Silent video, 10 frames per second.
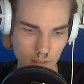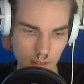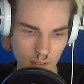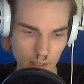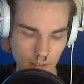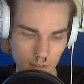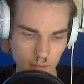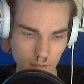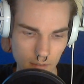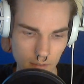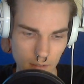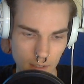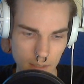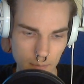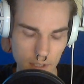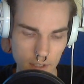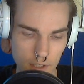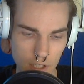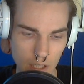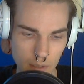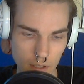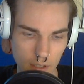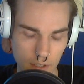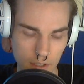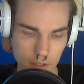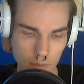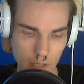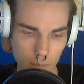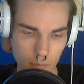like especially German conscious rap